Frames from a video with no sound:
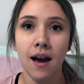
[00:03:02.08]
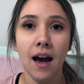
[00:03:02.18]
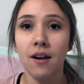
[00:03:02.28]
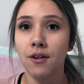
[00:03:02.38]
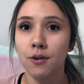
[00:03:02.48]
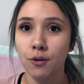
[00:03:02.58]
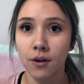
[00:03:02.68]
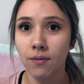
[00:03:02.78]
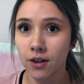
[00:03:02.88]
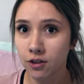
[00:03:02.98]
I don't know who
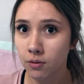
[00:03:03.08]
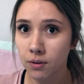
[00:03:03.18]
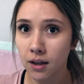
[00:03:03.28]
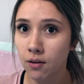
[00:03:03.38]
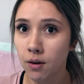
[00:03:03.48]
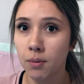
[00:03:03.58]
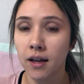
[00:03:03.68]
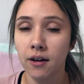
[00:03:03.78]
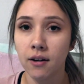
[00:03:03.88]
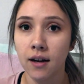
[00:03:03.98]
could function without a
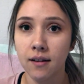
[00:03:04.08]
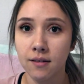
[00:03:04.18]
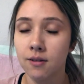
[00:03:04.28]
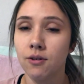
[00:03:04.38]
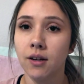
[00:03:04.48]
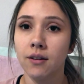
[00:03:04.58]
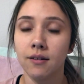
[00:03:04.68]
planner as a student.